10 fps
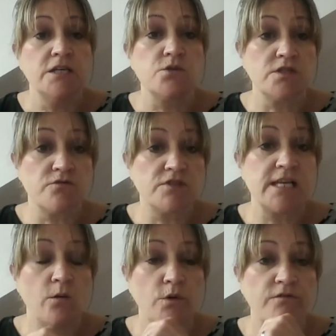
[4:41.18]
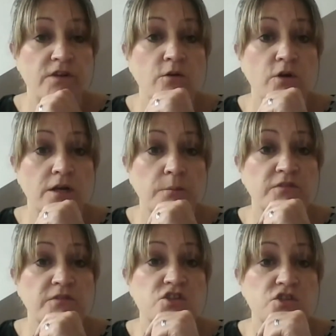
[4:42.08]
So as a result, we've now got a number
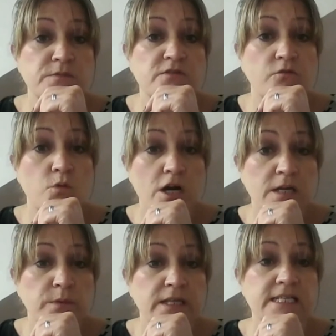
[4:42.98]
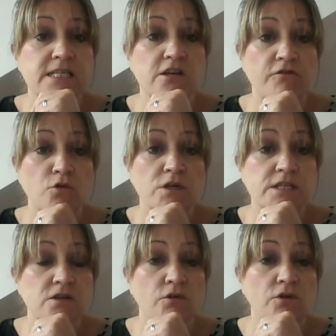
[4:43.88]
of streams of work in place that are
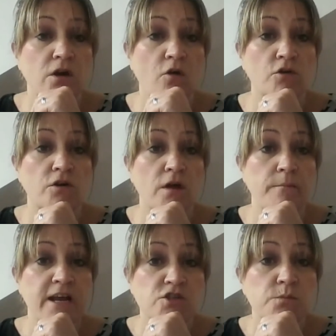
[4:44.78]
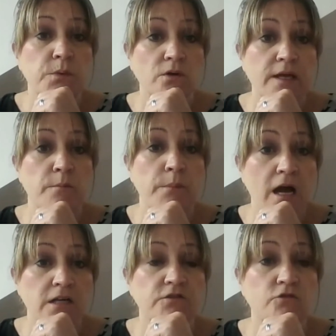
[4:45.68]
focused on measurable
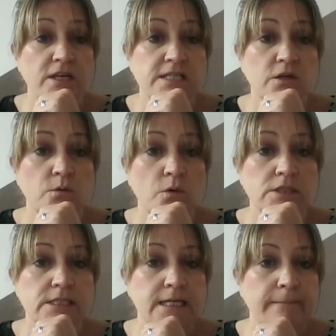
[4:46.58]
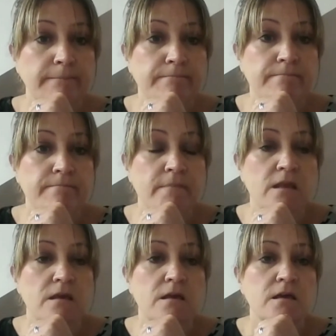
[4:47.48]
impact for race equality.
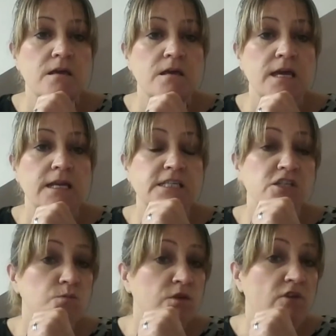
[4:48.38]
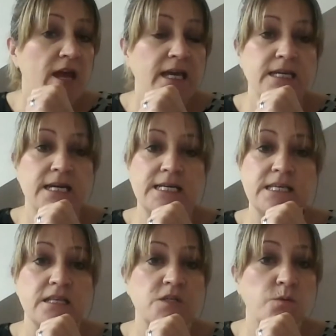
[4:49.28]
In addition, we recognise
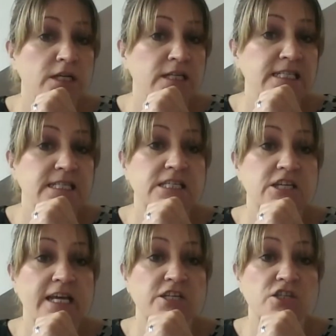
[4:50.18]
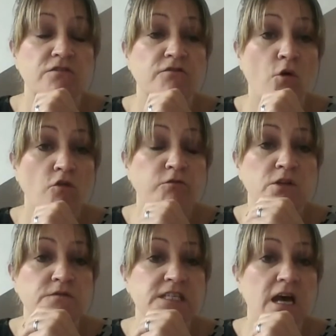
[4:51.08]
that this work needed the direction and involvement
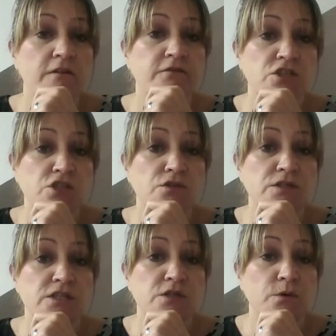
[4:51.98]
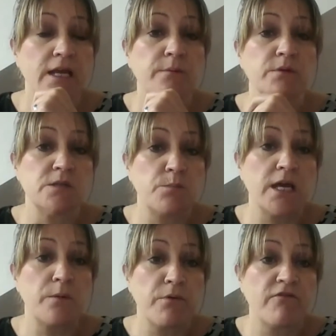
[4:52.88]
of staff and students who were able to
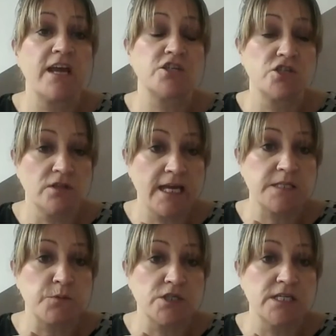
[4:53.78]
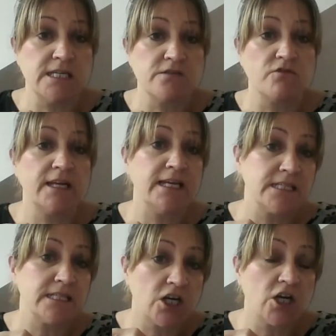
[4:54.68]
bring professional expertise relating
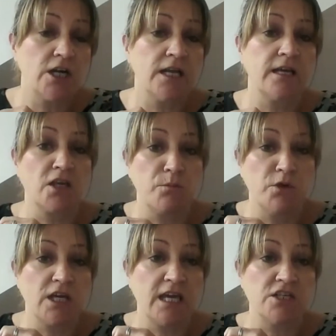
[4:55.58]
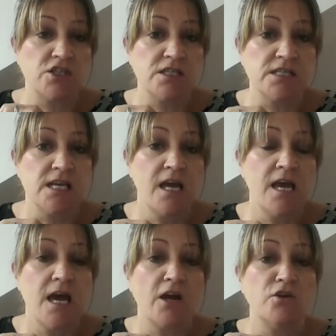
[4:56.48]
to learning and communications
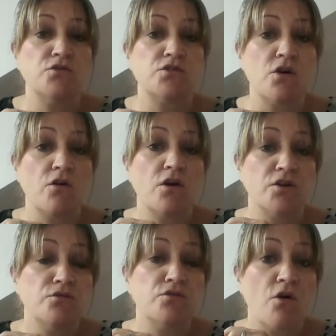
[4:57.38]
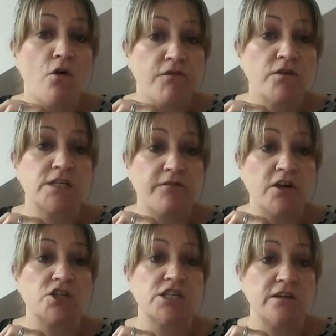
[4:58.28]
and who could offer
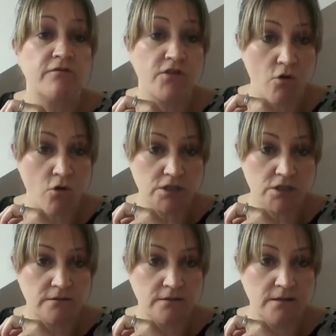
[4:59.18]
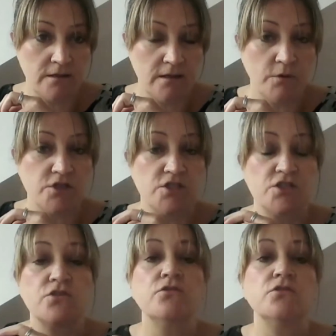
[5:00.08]
diversity of thought. which is
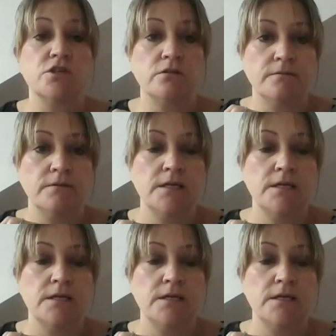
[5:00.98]
crucial.